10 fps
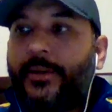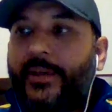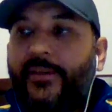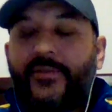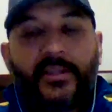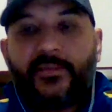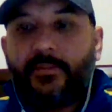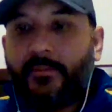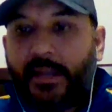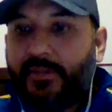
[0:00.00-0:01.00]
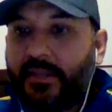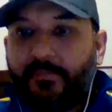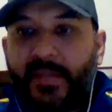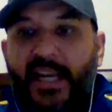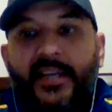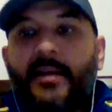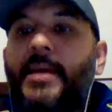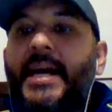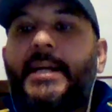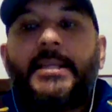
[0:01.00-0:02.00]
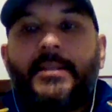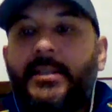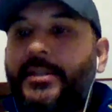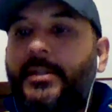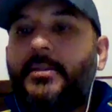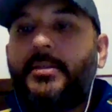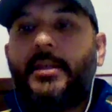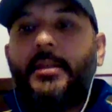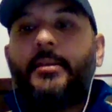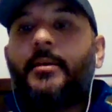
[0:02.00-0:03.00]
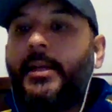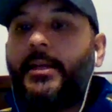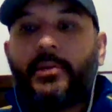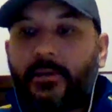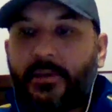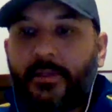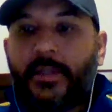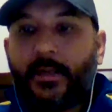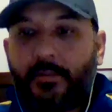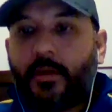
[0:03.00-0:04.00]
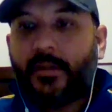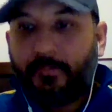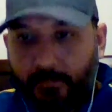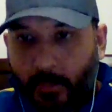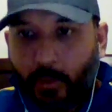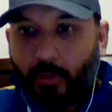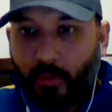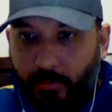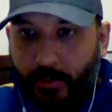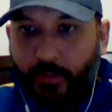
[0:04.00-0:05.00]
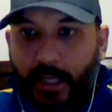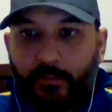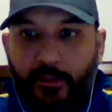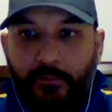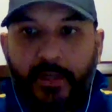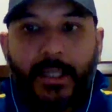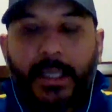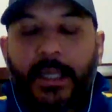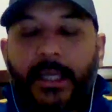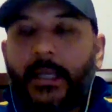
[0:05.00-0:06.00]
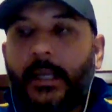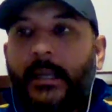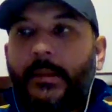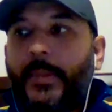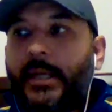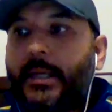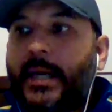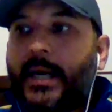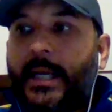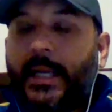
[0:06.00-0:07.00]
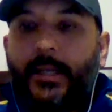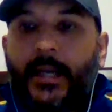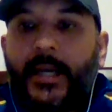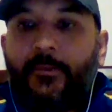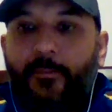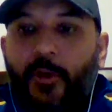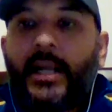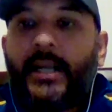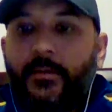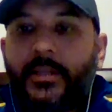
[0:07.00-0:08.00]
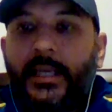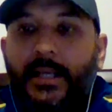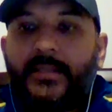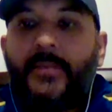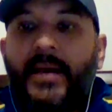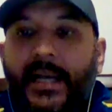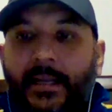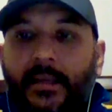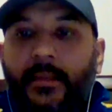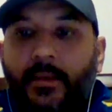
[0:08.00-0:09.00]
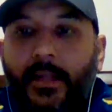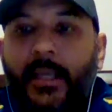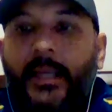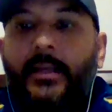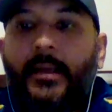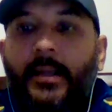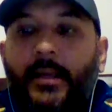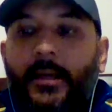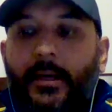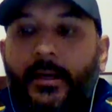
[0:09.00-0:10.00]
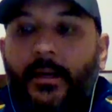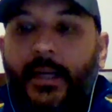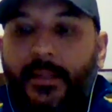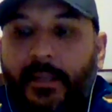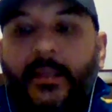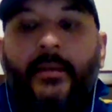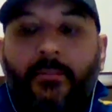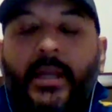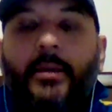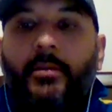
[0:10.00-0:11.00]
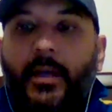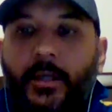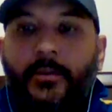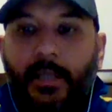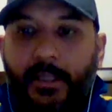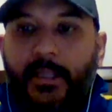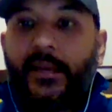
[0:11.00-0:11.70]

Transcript: They've just made some bad decisions in the early 2000s that saw them go down the way they did. But I would like to see Leeds back in the league. I think they'll be a credit to the league.